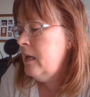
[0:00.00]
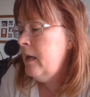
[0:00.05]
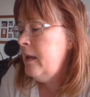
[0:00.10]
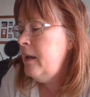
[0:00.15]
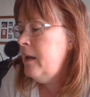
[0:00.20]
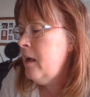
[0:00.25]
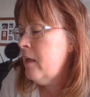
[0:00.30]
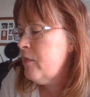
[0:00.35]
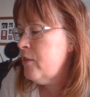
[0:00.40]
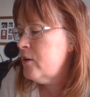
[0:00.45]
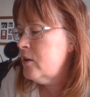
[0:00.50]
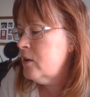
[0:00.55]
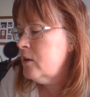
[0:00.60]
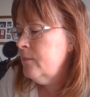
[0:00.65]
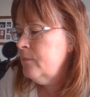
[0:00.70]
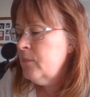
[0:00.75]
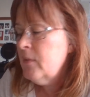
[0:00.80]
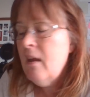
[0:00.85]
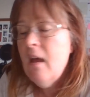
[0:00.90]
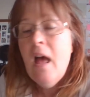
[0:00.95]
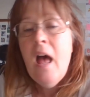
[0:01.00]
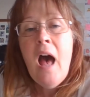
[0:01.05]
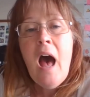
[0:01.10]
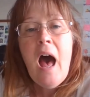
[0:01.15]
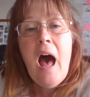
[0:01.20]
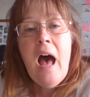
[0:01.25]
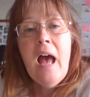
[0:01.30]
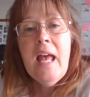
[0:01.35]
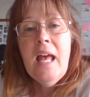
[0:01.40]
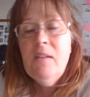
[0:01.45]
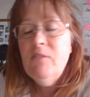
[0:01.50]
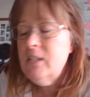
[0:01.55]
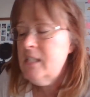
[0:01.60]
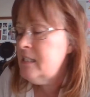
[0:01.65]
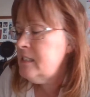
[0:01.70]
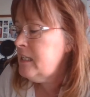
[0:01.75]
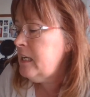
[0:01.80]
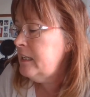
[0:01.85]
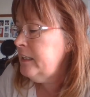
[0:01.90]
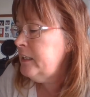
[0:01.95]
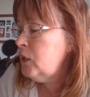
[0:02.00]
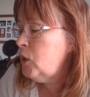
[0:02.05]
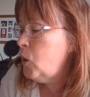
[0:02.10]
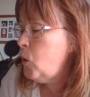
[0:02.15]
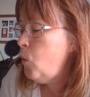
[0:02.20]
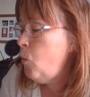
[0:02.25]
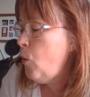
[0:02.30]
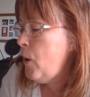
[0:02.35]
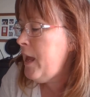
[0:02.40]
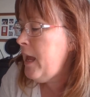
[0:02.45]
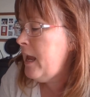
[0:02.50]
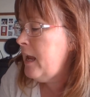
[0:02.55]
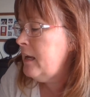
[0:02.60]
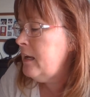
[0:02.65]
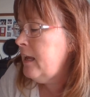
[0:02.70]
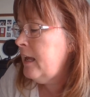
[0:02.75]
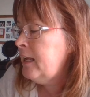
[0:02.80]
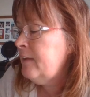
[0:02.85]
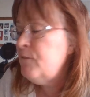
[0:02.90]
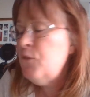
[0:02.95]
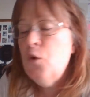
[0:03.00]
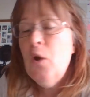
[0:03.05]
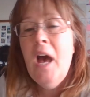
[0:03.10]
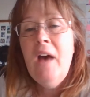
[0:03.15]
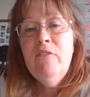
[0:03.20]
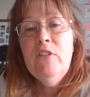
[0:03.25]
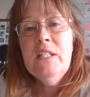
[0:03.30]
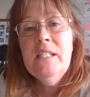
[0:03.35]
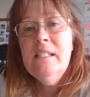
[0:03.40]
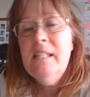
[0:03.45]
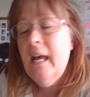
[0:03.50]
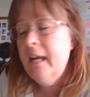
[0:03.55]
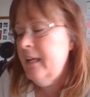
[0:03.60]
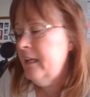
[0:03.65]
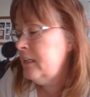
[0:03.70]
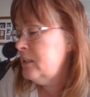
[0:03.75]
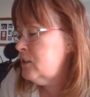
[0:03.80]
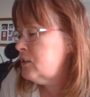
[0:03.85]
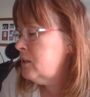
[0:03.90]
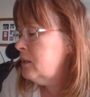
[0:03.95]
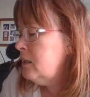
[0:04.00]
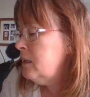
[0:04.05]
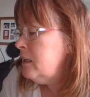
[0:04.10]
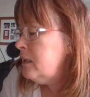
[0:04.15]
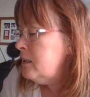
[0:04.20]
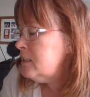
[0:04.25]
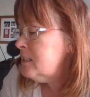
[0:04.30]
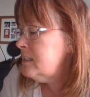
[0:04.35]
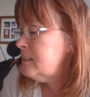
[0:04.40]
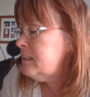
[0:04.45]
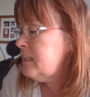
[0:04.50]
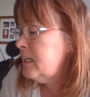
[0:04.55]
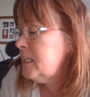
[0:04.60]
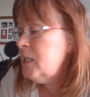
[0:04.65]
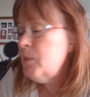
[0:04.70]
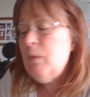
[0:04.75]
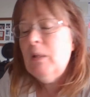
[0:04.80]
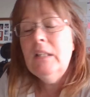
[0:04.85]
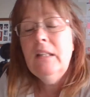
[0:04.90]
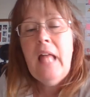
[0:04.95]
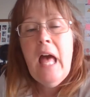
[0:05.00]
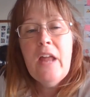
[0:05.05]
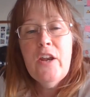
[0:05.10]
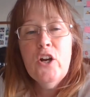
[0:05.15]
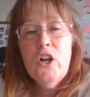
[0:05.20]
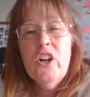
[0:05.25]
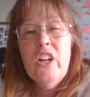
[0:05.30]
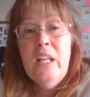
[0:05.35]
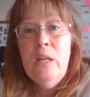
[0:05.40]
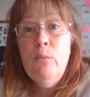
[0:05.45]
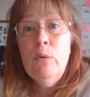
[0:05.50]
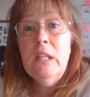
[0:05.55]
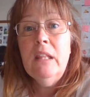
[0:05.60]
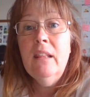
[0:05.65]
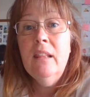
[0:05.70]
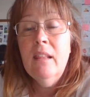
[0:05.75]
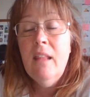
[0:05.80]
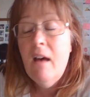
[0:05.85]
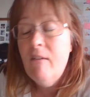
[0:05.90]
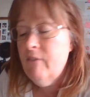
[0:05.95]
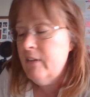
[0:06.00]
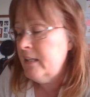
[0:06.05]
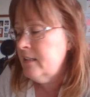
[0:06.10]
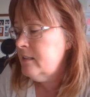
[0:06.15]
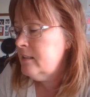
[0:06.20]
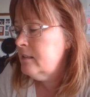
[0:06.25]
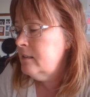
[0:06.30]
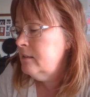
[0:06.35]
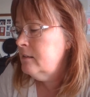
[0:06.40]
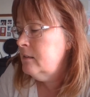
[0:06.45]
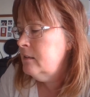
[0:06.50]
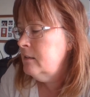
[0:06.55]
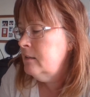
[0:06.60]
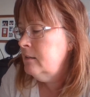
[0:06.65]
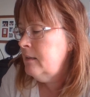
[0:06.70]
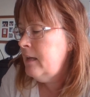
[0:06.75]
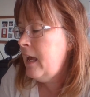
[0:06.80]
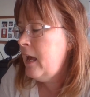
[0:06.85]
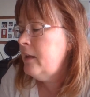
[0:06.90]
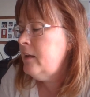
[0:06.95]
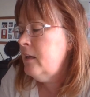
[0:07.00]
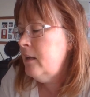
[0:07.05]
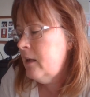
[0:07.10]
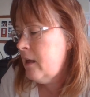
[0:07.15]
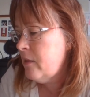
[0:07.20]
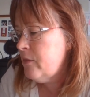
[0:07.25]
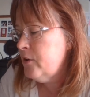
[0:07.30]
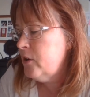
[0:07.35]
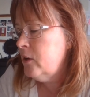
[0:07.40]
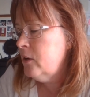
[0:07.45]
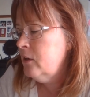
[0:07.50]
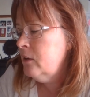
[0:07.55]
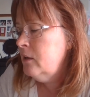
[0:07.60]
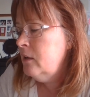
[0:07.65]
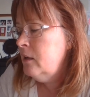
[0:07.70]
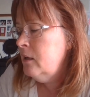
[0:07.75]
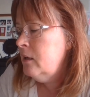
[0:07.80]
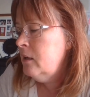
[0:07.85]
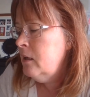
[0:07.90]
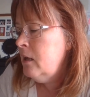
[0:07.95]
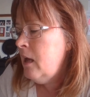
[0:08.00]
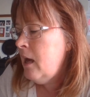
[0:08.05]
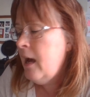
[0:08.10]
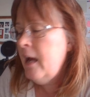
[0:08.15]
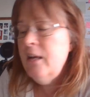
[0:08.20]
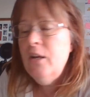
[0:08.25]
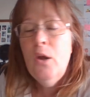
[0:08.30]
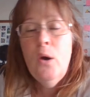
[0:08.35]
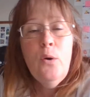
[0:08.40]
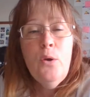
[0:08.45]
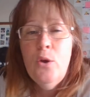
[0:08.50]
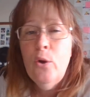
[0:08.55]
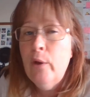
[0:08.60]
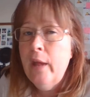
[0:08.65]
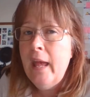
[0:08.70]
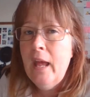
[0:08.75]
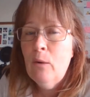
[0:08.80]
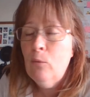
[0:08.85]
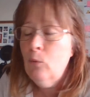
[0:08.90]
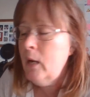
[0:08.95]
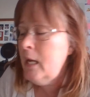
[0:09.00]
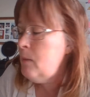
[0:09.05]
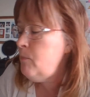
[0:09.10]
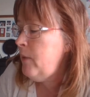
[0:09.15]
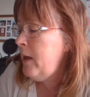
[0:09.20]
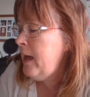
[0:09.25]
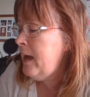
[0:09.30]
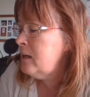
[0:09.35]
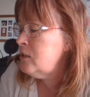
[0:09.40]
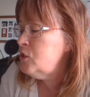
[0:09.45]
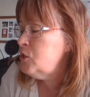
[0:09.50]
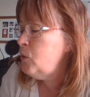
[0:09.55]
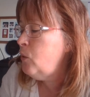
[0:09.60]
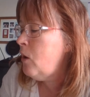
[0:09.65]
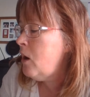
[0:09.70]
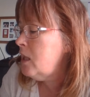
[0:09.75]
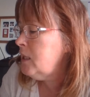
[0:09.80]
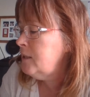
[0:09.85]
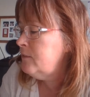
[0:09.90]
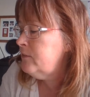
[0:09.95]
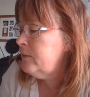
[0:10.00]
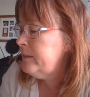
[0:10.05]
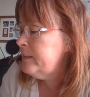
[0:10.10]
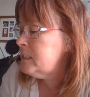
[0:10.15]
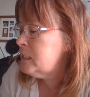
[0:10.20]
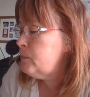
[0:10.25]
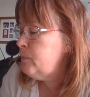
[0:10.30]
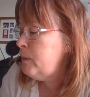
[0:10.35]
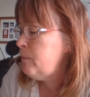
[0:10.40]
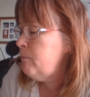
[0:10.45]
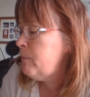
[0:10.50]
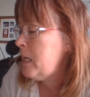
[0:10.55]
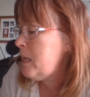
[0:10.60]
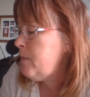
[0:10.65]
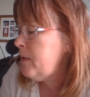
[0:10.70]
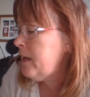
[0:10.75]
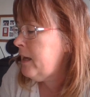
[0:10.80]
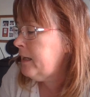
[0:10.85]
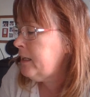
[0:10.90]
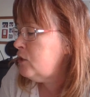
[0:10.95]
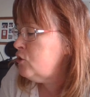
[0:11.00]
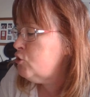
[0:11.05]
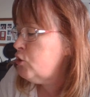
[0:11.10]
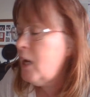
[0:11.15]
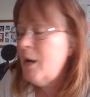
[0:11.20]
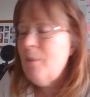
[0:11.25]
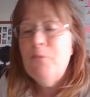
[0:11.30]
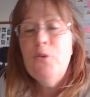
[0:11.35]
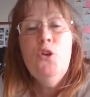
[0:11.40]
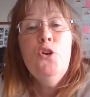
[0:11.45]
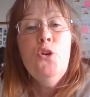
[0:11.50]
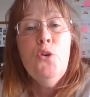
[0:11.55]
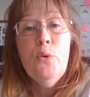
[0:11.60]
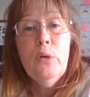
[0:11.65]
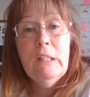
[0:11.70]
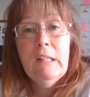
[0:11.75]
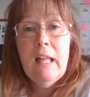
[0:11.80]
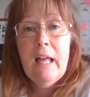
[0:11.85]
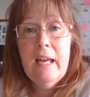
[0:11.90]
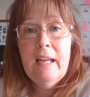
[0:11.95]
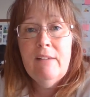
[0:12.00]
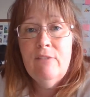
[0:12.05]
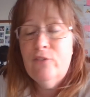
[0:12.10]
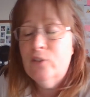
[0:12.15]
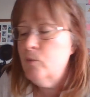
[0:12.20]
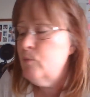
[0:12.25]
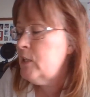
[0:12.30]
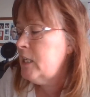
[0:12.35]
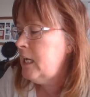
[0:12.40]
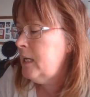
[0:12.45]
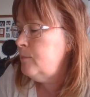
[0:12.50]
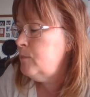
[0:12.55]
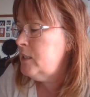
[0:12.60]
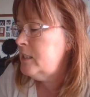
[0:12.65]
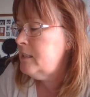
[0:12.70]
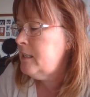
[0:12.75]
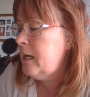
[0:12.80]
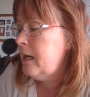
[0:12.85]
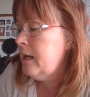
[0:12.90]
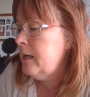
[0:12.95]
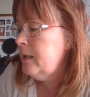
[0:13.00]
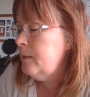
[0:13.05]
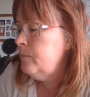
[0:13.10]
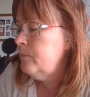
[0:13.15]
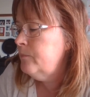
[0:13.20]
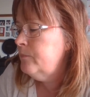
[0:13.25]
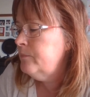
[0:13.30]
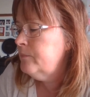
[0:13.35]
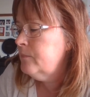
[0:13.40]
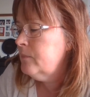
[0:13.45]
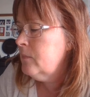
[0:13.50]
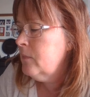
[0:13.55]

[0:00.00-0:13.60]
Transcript: Another, I have a son in Kuwait, and if you have a second to send him a letter, he would love it. And another, I know you can't write back to all of us, but maybe I can drop you a line from time to time.